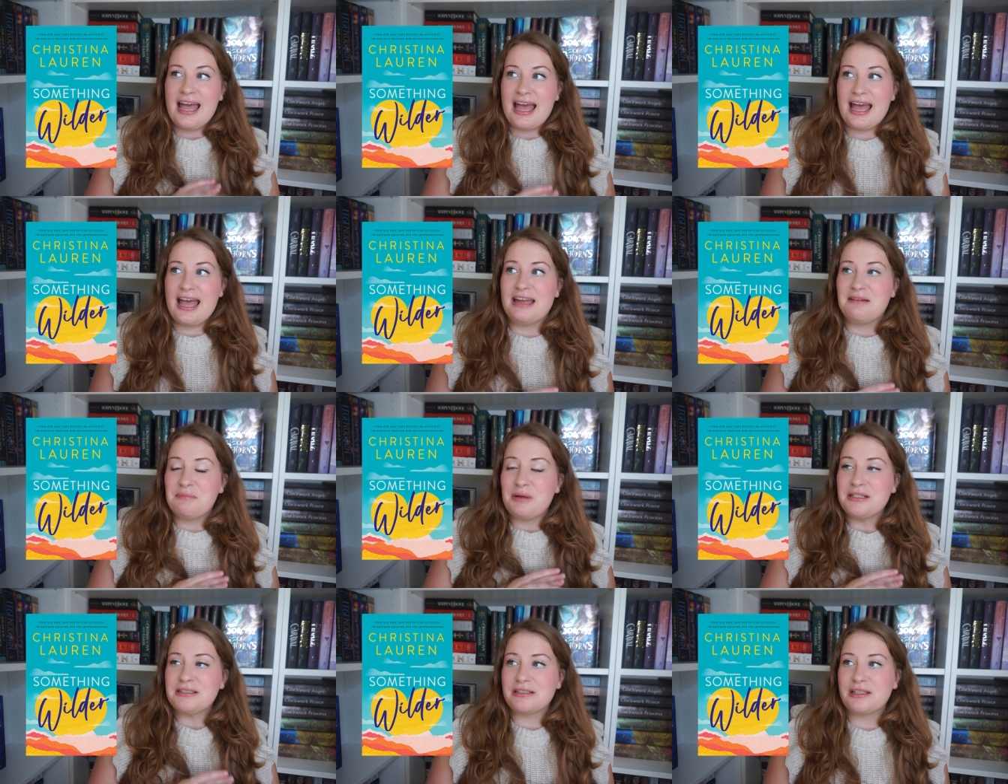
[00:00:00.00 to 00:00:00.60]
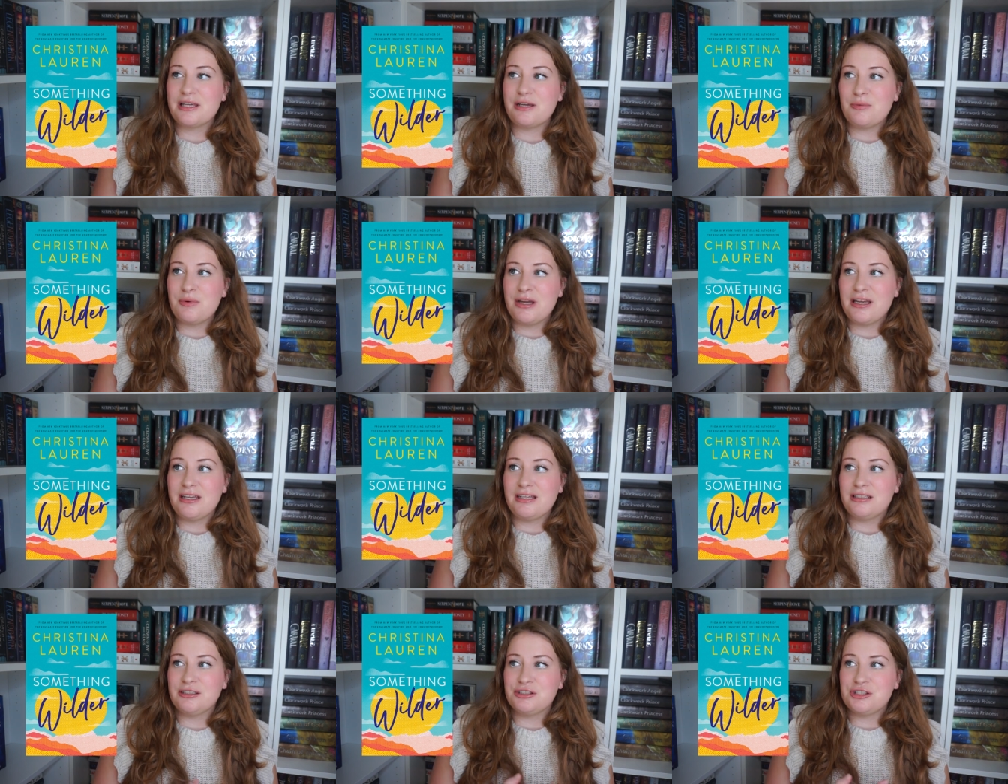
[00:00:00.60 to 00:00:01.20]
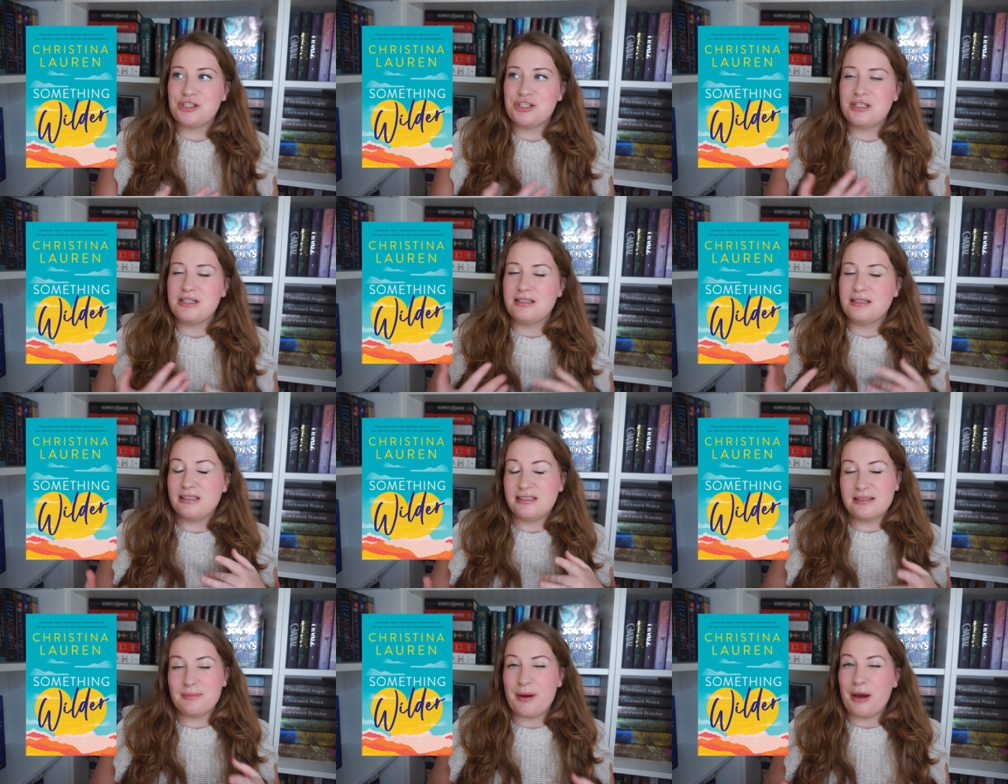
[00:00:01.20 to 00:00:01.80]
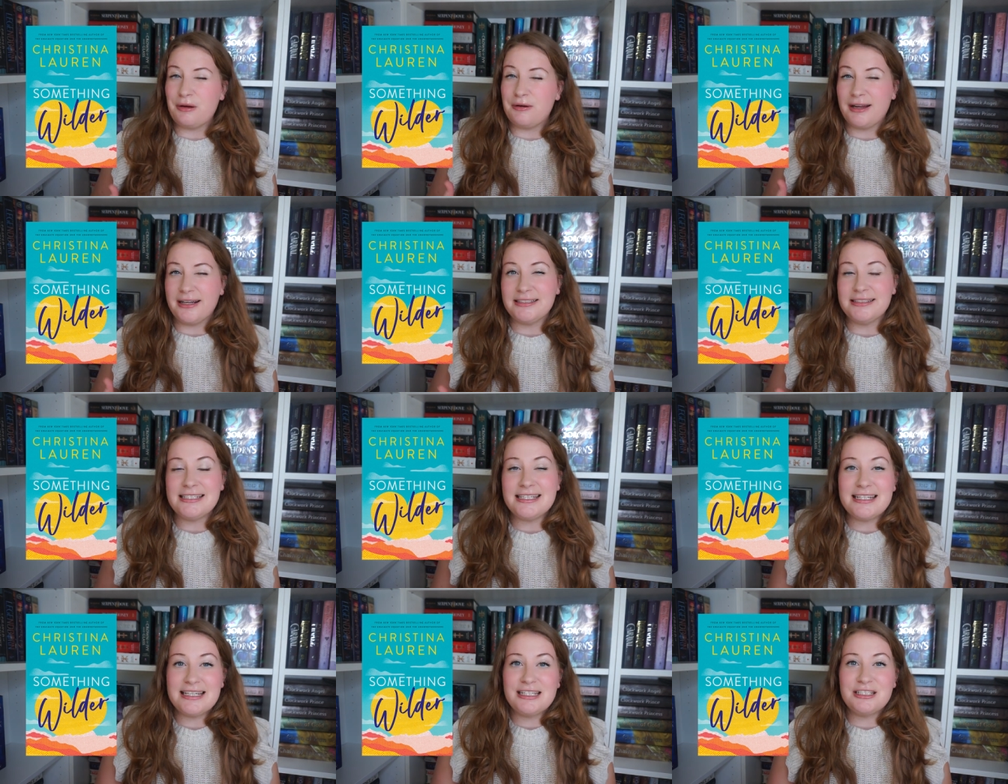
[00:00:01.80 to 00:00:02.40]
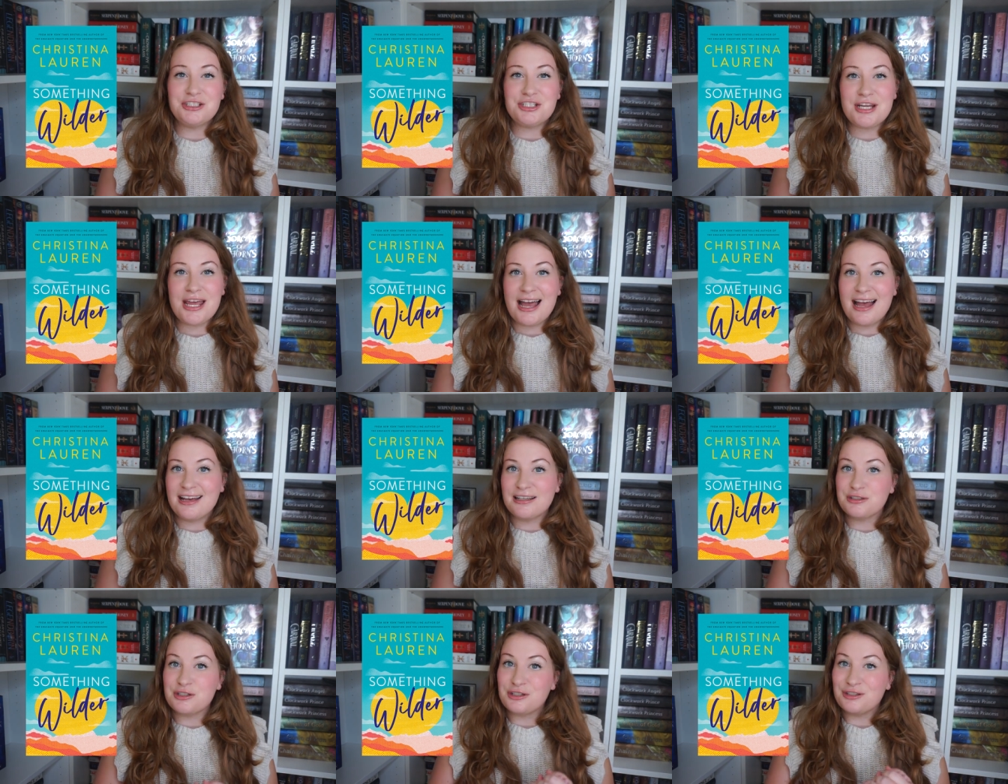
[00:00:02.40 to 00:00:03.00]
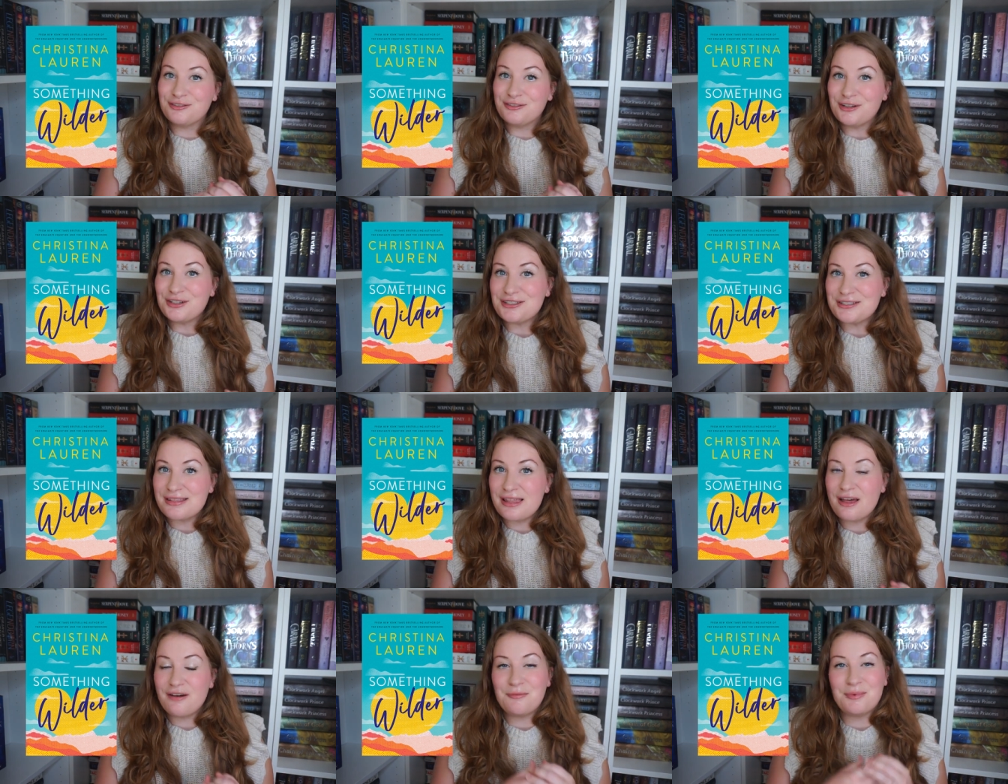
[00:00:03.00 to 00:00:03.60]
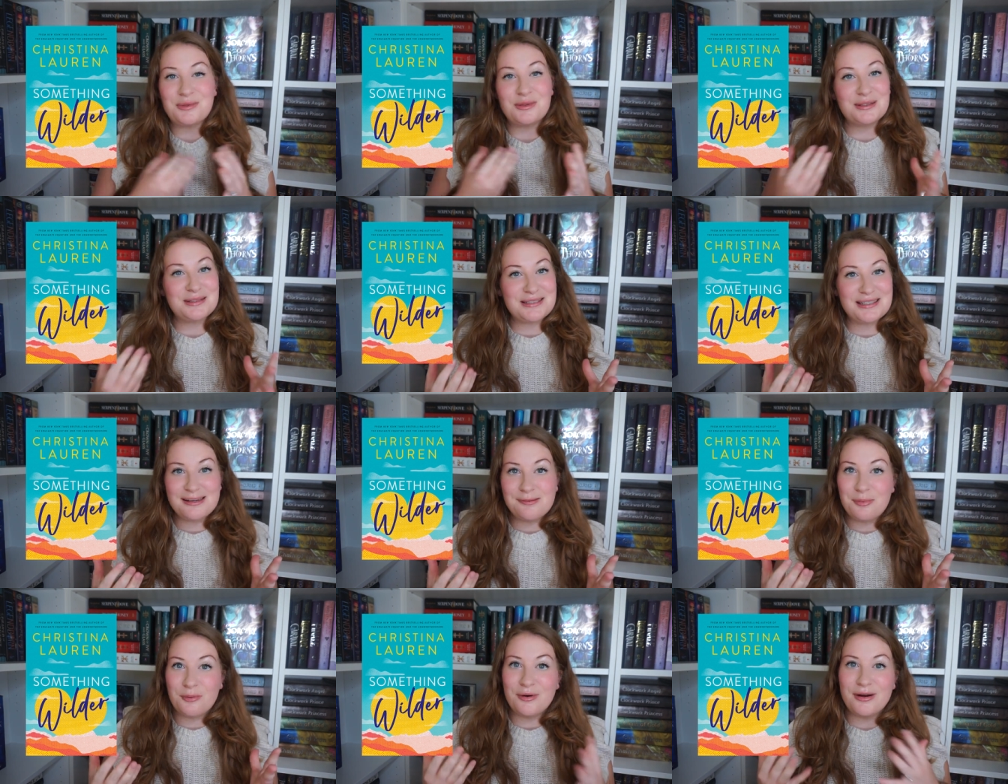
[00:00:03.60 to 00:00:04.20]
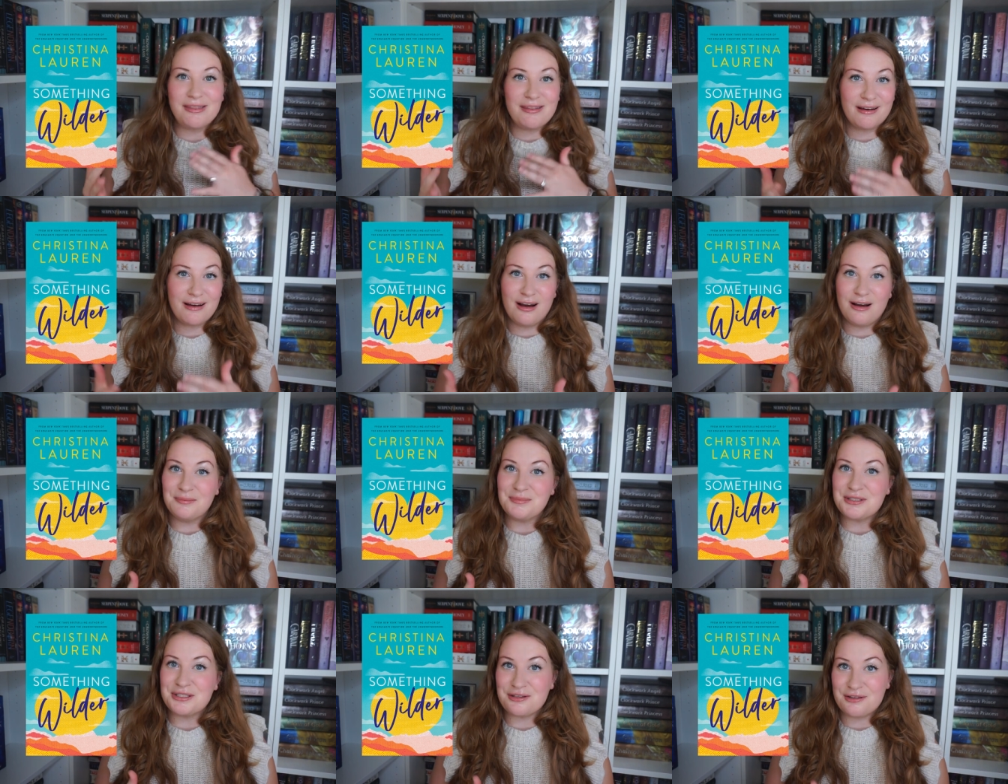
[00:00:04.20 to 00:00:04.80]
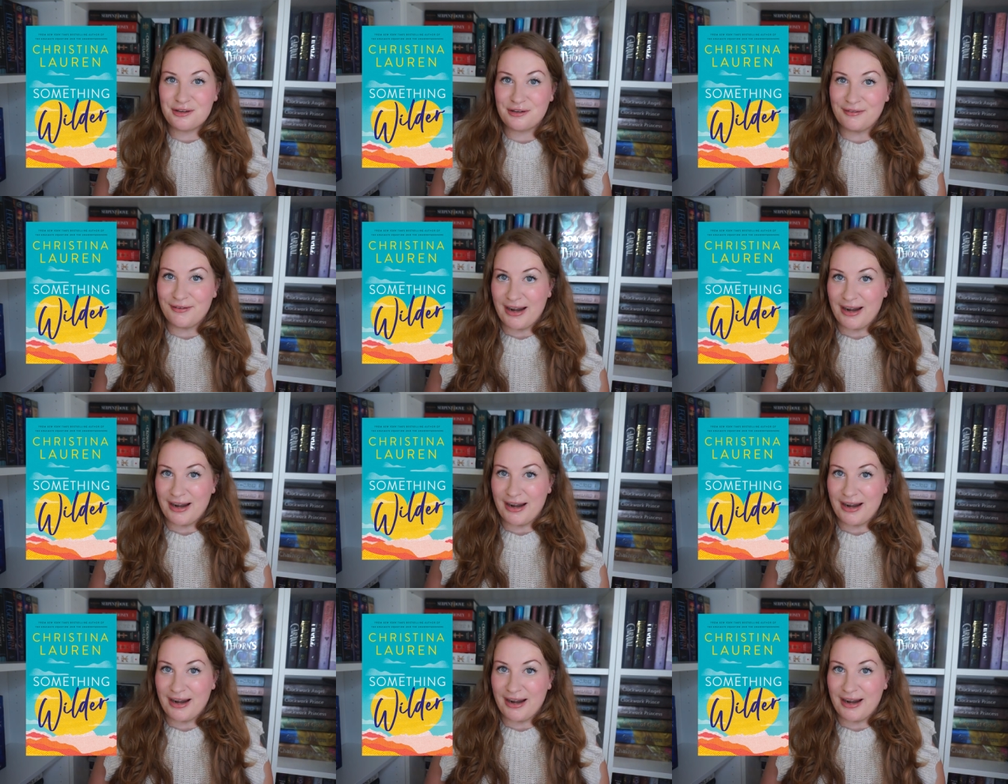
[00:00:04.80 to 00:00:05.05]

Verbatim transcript: and basically when she is about 19, she has her first love with the city boy that comes to their